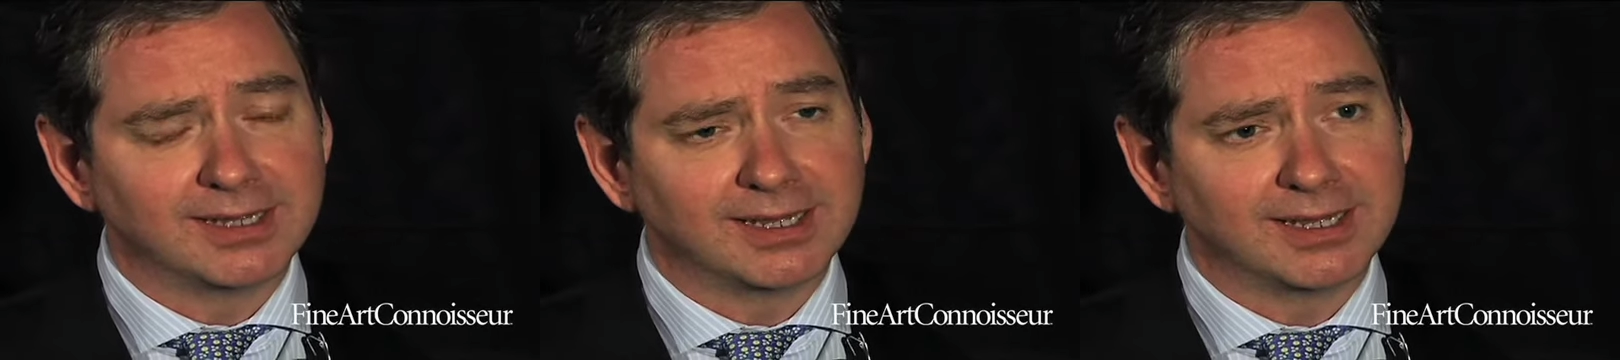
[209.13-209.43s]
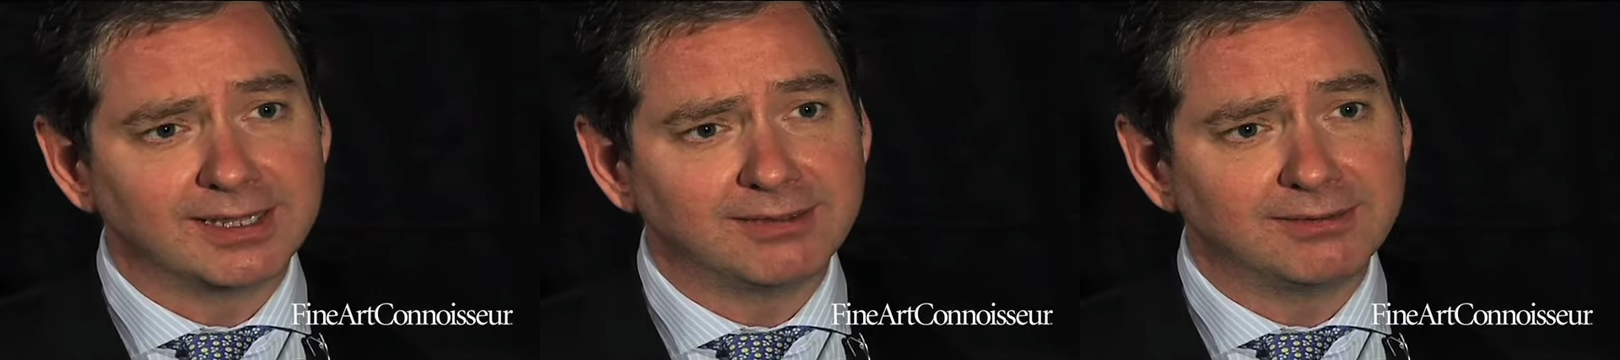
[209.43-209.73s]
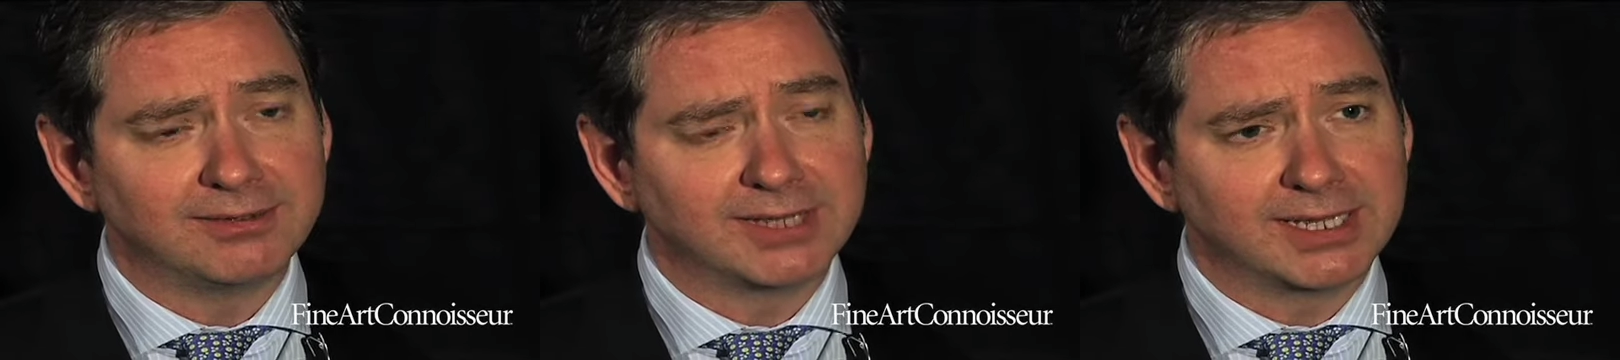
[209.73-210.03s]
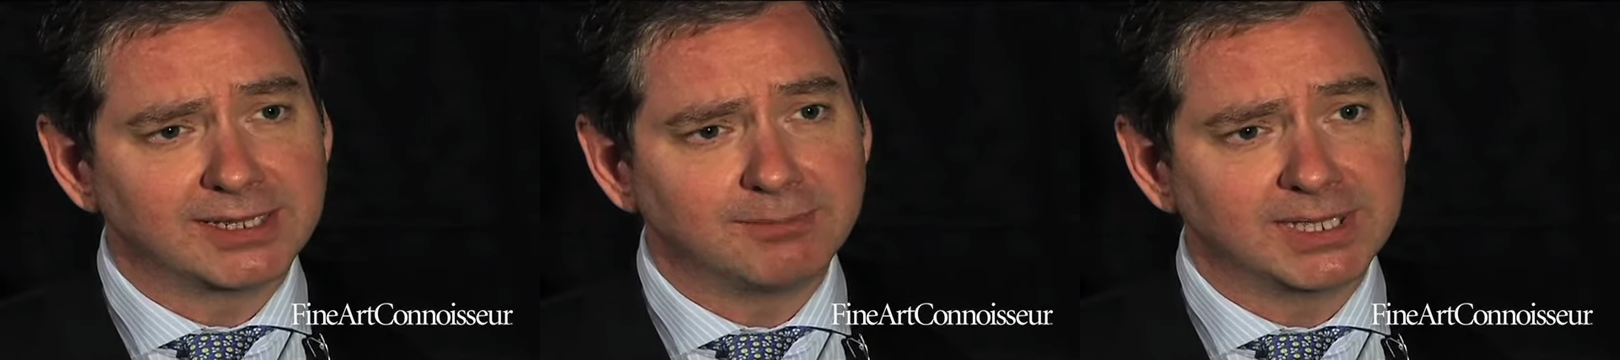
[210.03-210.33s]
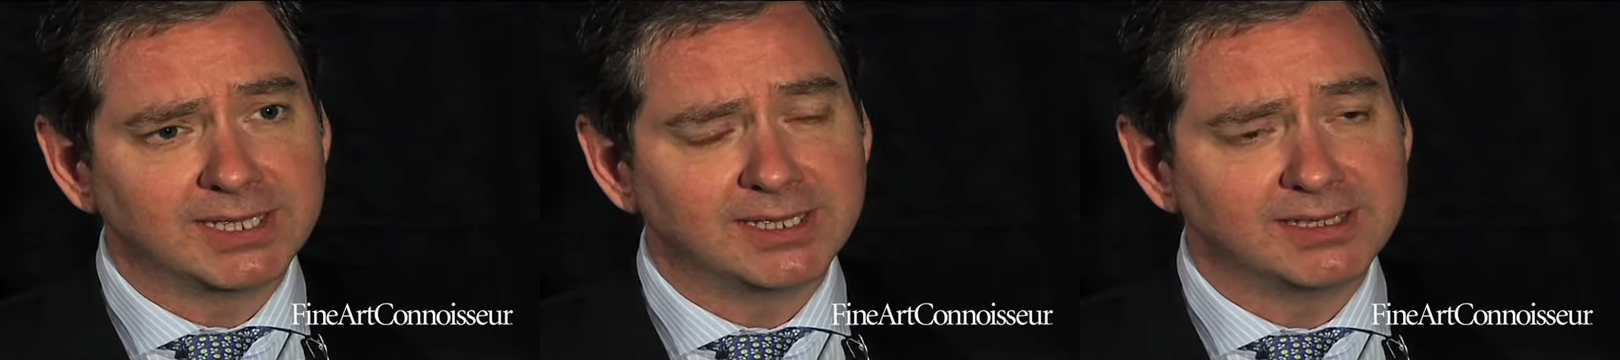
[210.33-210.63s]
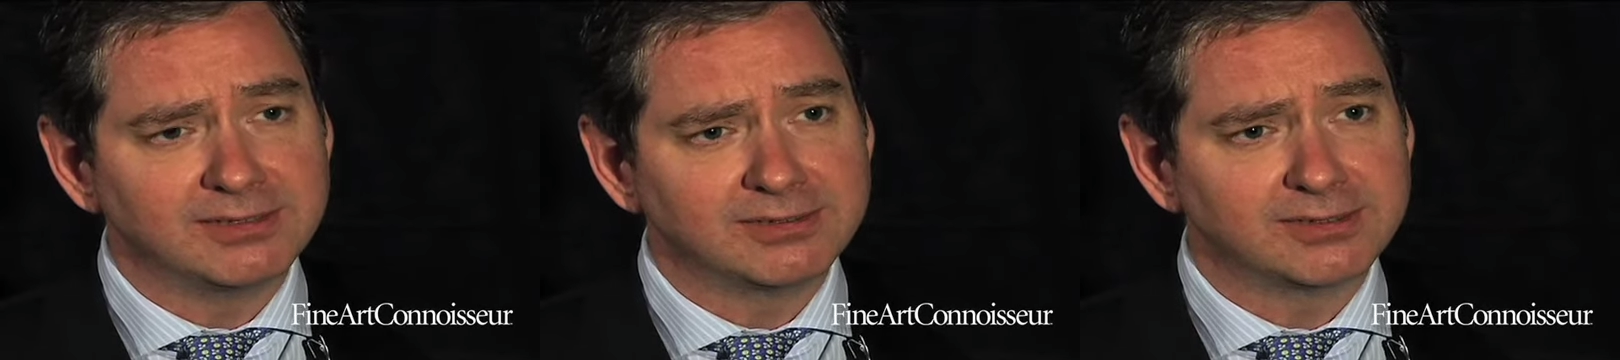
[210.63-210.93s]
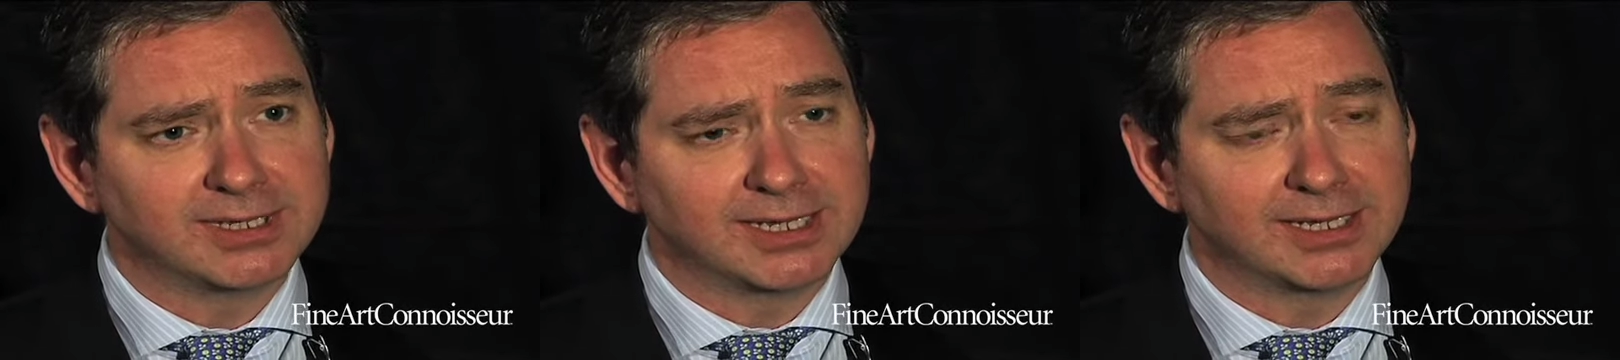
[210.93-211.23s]
and um, he is
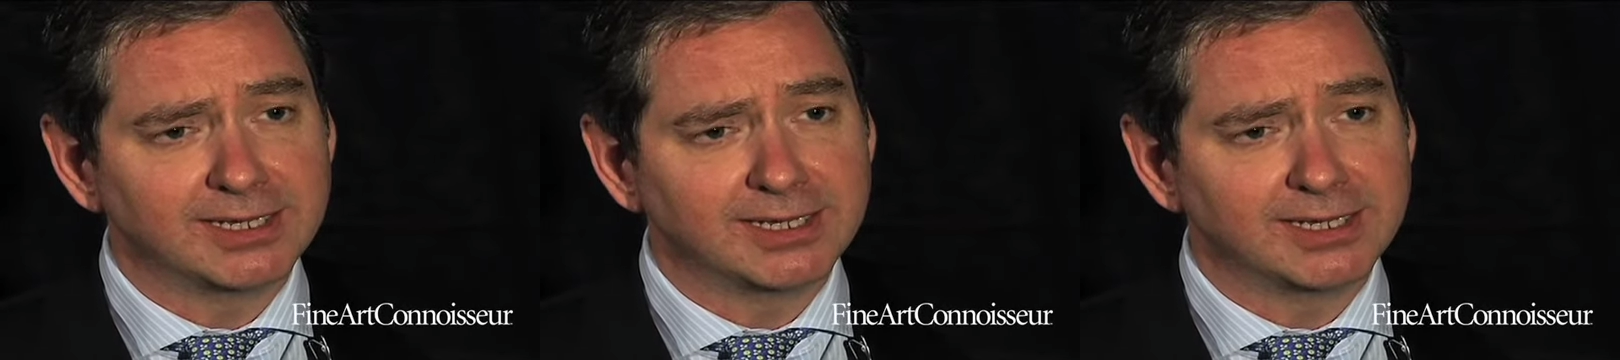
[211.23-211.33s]
uh,